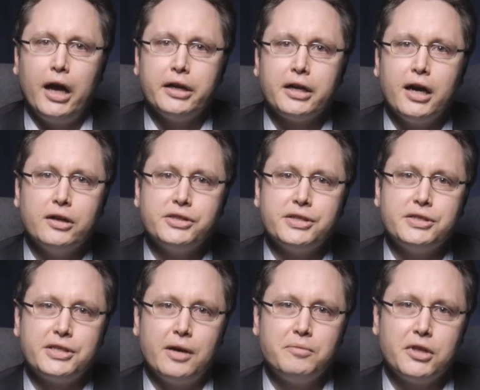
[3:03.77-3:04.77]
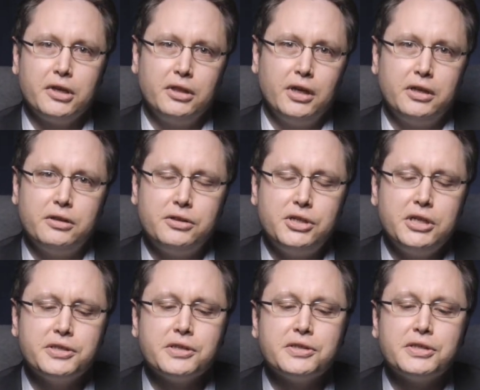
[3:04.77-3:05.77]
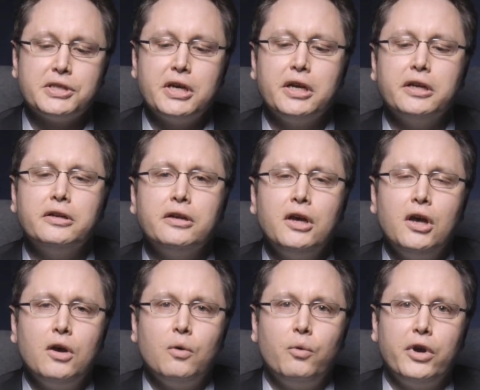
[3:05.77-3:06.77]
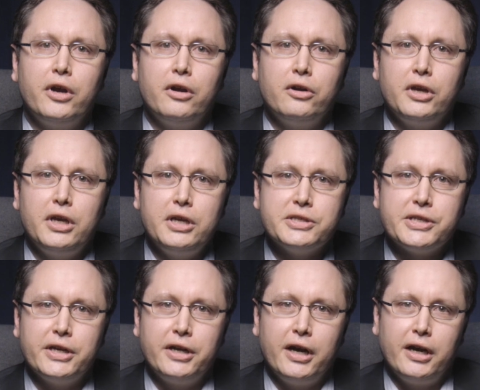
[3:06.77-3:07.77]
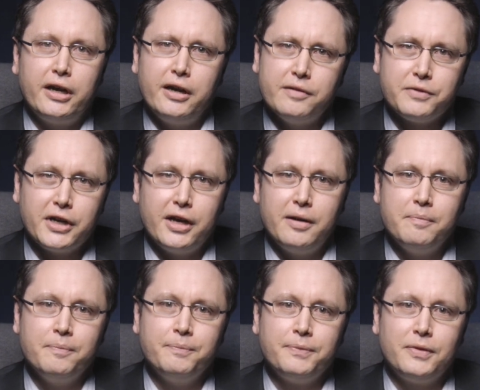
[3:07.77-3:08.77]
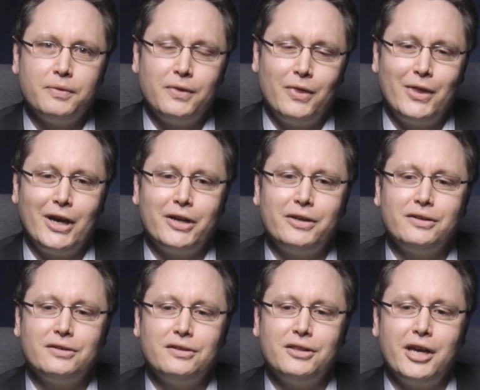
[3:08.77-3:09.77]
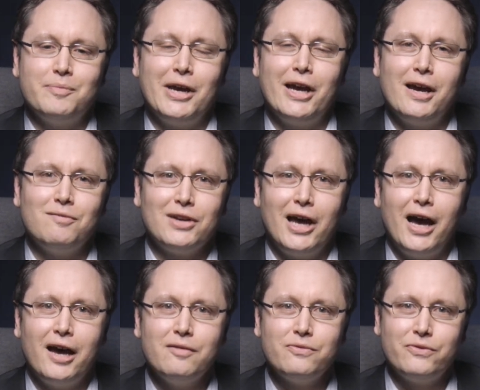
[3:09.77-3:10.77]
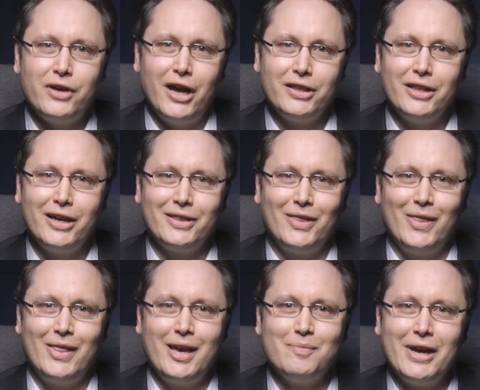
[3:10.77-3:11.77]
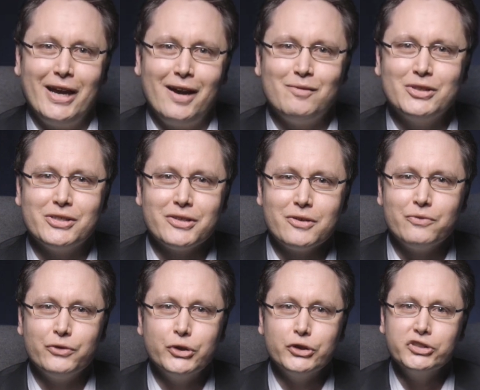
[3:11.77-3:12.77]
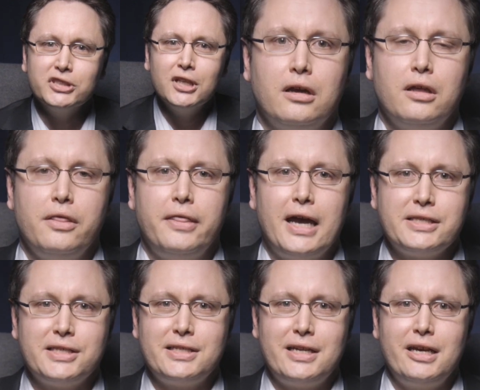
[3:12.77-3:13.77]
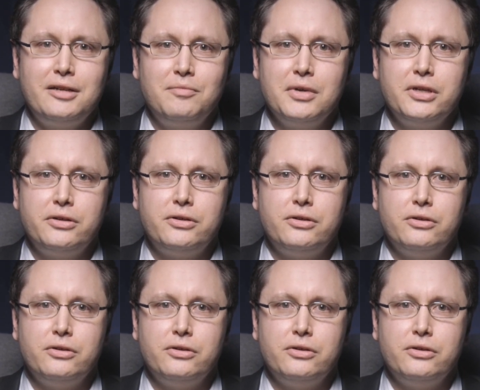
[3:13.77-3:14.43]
I encountered something that Jesus said, where He said, "I have come that they may have life and that they may have it to the full." That statement